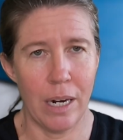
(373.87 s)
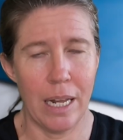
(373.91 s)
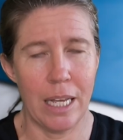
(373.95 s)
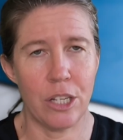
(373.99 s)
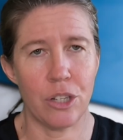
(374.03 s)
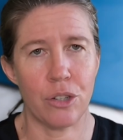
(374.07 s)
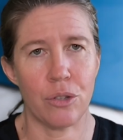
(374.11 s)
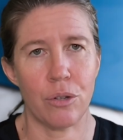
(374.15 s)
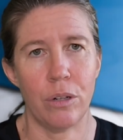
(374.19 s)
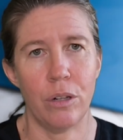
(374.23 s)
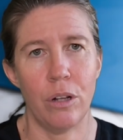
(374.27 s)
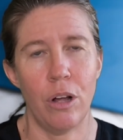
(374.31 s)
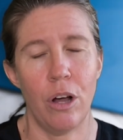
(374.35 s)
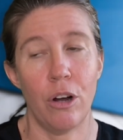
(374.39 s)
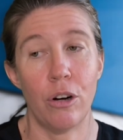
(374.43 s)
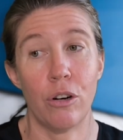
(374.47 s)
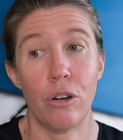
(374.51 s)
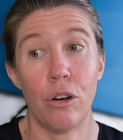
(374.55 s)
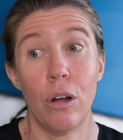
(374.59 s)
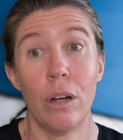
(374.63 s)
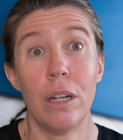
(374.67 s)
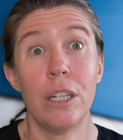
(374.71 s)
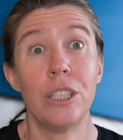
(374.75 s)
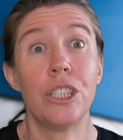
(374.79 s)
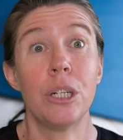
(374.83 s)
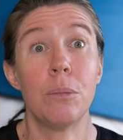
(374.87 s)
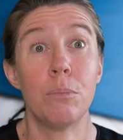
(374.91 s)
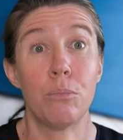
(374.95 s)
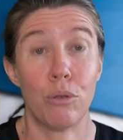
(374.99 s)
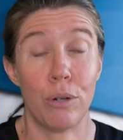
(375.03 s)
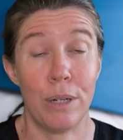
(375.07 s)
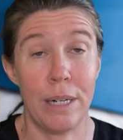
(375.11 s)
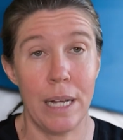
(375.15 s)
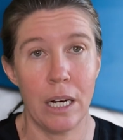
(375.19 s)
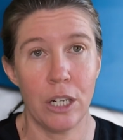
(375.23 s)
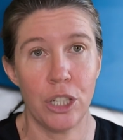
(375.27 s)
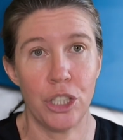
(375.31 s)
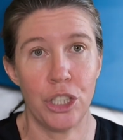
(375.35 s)
cholesterol on collagen
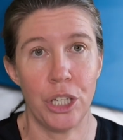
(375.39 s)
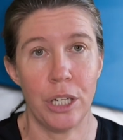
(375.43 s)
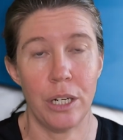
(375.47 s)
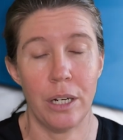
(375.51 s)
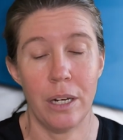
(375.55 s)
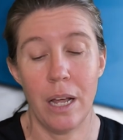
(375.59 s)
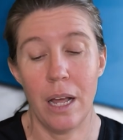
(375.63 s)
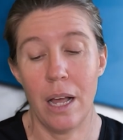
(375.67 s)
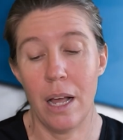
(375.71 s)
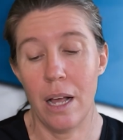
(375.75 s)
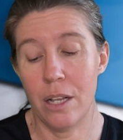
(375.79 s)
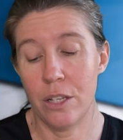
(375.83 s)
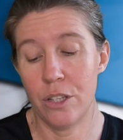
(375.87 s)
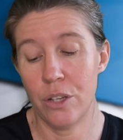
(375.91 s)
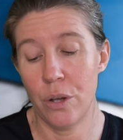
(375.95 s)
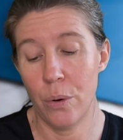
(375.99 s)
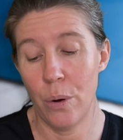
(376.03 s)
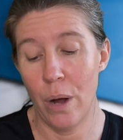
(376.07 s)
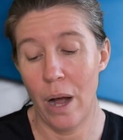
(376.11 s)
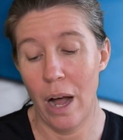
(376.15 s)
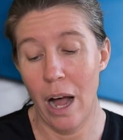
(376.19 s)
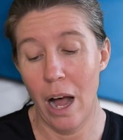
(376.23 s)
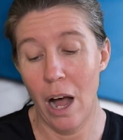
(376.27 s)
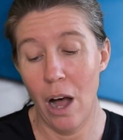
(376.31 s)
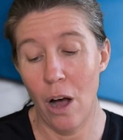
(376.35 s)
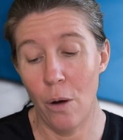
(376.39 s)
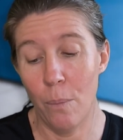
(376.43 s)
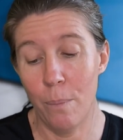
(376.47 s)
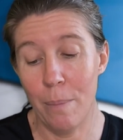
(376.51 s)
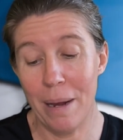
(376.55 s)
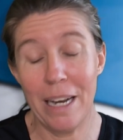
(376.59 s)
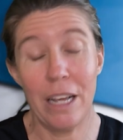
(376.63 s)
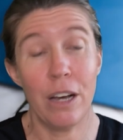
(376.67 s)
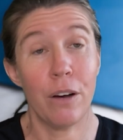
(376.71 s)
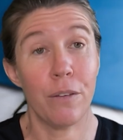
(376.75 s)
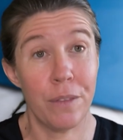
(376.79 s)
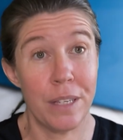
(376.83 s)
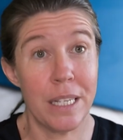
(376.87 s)
production, so how
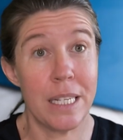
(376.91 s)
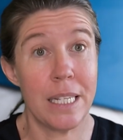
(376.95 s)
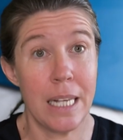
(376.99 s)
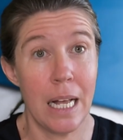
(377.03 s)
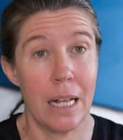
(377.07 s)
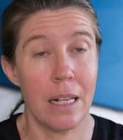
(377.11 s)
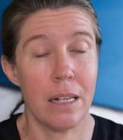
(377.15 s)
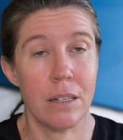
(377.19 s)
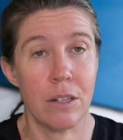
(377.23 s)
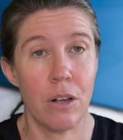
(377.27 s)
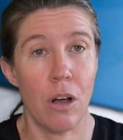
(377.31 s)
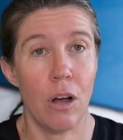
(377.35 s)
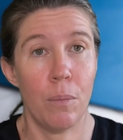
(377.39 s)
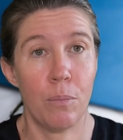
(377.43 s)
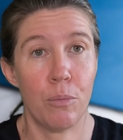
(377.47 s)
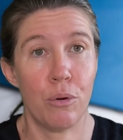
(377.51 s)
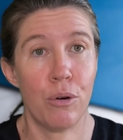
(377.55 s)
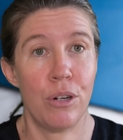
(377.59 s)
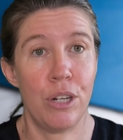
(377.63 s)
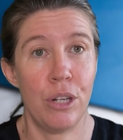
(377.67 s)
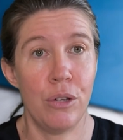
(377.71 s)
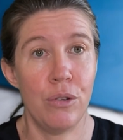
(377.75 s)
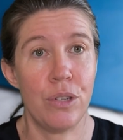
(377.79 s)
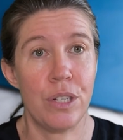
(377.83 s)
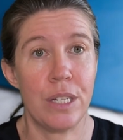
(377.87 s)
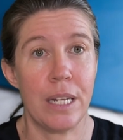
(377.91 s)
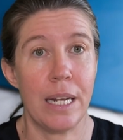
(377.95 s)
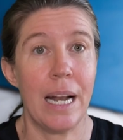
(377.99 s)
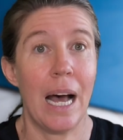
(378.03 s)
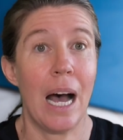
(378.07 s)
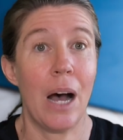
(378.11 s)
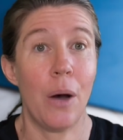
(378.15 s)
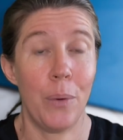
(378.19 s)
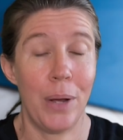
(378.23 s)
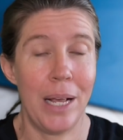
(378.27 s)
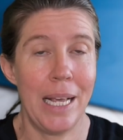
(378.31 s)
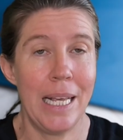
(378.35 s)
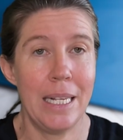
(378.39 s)
many of the cells are produced and
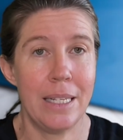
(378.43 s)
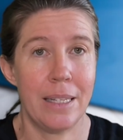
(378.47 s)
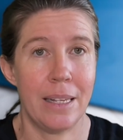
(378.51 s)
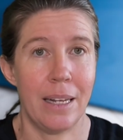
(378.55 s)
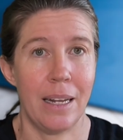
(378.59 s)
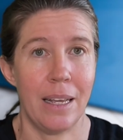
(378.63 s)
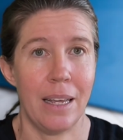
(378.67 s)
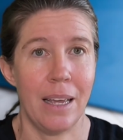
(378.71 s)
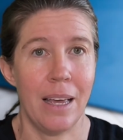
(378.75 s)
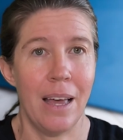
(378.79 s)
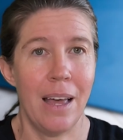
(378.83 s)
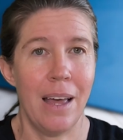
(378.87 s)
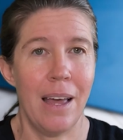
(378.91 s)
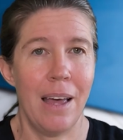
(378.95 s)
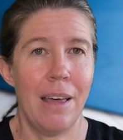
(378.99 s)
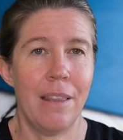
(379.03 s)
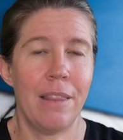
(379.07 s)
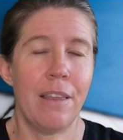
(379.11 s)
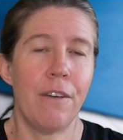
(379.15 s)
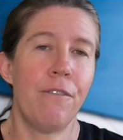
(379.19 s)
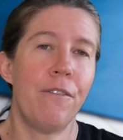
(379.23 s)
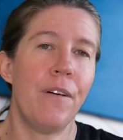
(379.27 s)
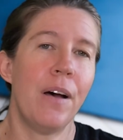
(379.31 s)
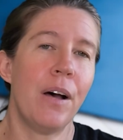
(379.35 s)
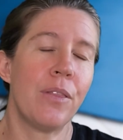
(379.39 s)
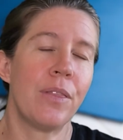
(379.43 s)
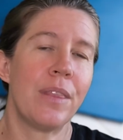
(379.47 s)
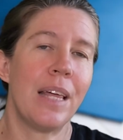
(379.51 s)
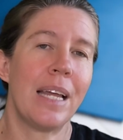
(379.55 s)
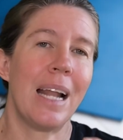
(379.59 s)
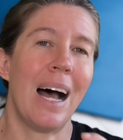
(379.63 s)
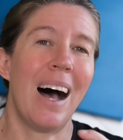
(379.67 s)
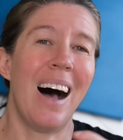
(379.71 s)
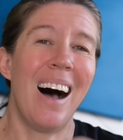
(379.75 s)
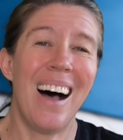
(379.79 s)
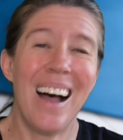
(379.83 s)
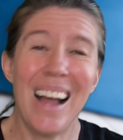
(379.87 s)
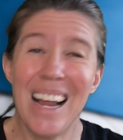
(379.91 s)
how easily, they found
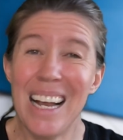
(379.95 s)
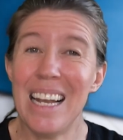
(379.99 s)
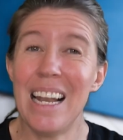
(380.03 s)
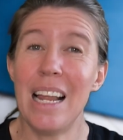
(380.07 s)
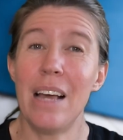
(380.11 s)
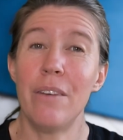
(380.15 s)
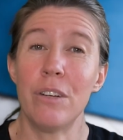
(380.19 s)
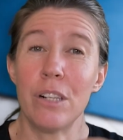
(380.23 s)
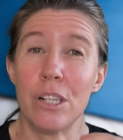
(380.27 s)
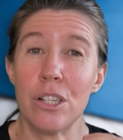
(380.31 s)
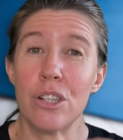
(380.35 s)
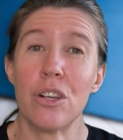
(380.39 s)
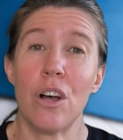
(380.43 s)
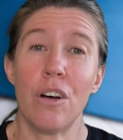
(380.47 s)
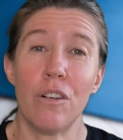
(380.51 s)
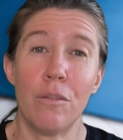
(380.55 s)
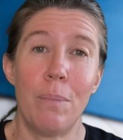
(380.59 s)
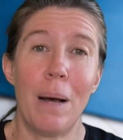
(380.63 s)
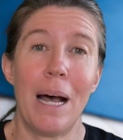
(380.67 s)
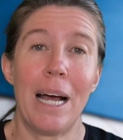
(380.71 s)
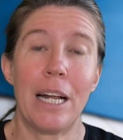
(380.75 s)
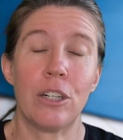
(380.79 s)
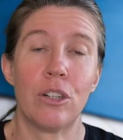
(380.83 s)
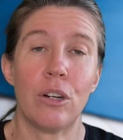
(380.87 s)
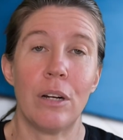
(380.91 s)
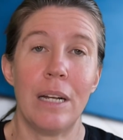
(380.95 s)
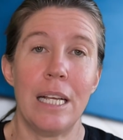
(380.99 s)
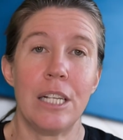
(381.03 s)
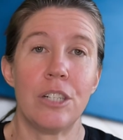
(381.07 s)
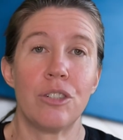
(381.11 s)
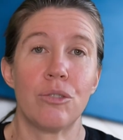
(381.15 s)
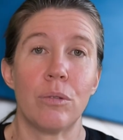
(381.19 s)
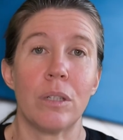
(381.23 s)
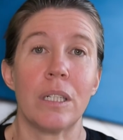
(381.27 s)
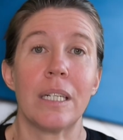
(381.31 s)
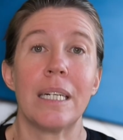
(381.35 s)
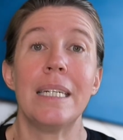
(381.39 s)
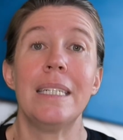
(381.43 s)
that high levels of bad
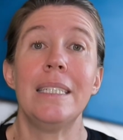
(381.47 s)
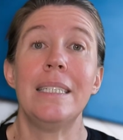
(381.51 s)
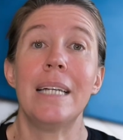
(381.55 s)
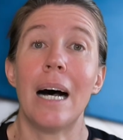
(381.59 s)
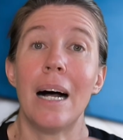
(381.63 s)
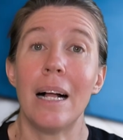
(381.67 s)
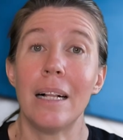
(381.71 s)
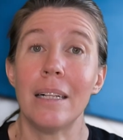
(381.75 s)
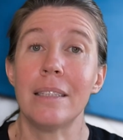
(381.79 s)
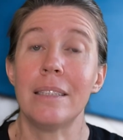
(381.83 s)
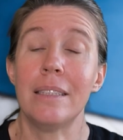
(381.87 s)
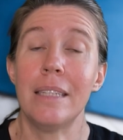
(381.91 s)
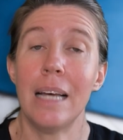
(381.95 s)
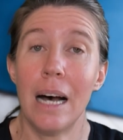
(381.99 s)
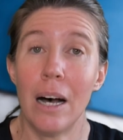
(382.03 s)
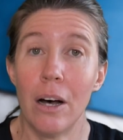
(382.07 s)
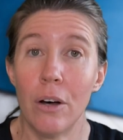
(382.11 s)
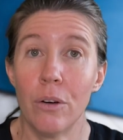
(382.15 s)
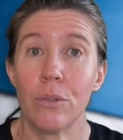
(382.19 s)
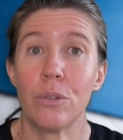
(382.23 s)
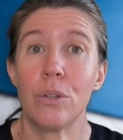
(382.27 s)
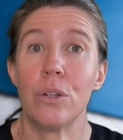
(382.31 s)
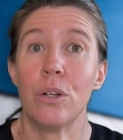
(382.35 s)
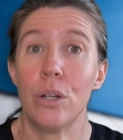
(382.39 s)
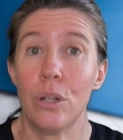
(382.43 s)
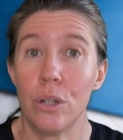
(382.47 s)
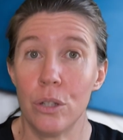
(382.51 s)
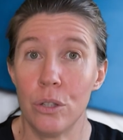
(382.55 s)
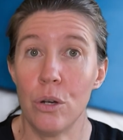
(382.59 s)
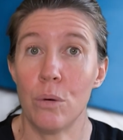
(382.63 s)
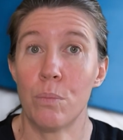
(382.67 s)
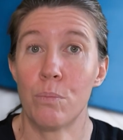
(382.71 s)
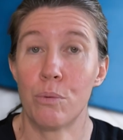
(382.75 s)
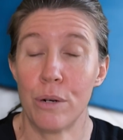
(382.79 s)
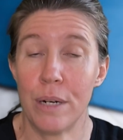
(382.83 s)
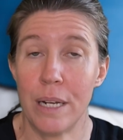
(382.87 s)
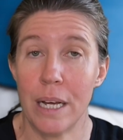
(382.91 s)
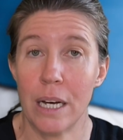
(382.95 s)
cholesterol can dial down
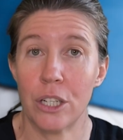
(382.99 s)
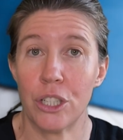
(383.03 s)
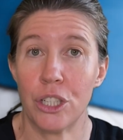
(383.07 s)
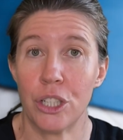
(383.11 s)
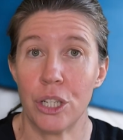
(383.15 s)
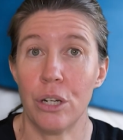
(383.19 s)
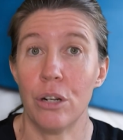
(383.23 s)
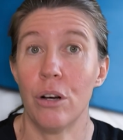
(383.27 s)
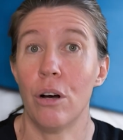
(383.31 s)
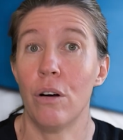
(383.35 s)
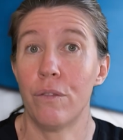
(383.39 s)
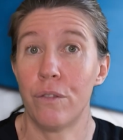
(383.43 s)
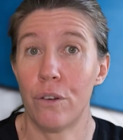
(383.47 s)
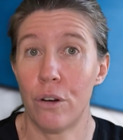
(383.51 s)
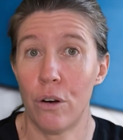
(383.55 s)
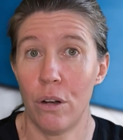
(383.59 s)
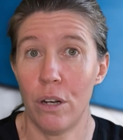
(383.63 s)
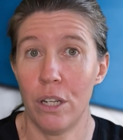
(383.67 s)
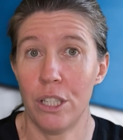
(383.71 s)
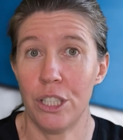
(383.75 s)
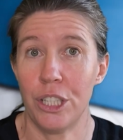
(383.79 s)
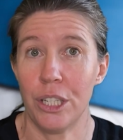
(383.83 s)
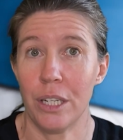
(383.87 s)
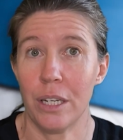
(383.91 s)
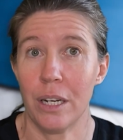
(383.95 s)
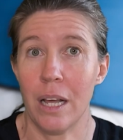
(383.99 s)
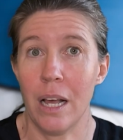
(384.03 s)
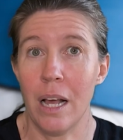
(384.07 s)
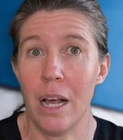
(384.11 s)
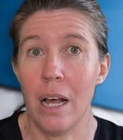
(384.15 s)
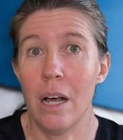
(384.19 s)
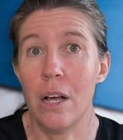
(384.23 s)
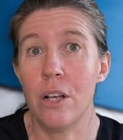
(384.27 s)
your production of collagen.